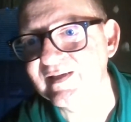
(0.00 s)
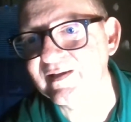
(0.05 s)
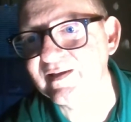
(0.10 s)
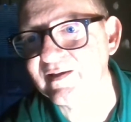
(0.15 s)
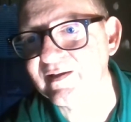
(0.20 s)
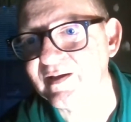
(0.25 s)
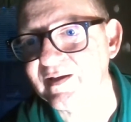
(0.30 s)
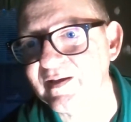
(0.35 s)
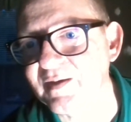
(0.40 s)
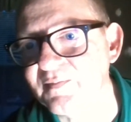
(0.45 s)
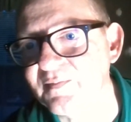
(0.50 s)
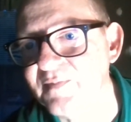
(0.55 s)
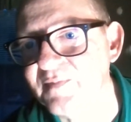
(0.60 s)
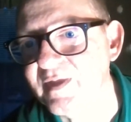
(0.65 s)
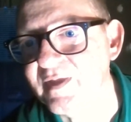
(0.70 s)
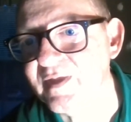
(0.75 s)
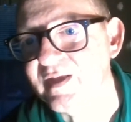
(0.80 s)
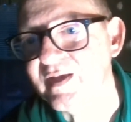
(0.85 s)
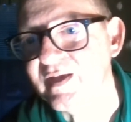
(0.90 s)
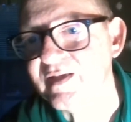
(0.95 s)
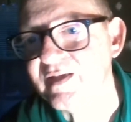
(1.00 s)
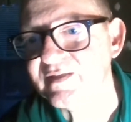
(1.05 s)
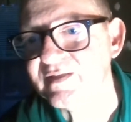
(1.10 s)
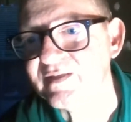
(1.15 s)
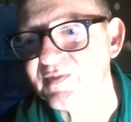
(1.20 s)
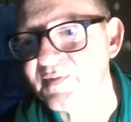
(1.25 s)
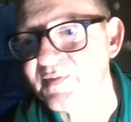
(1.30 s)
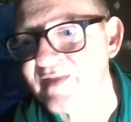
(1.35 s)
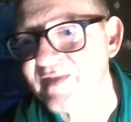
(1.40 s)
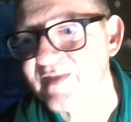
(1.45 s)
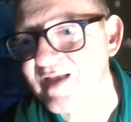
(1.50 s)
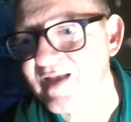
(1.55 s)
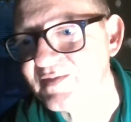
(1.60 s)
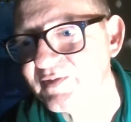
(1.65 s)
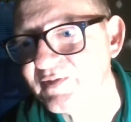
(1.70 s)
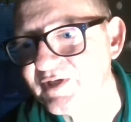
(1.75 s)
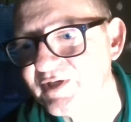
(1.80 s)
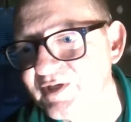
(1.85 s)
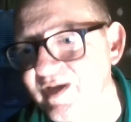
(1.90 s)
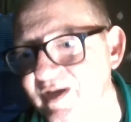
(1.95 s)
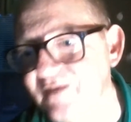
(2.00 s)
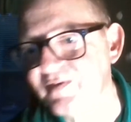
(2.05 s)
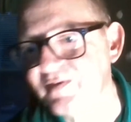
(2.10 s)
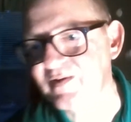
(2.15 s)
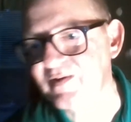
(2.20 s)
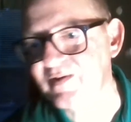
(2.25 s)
Um, but that's what you got to do,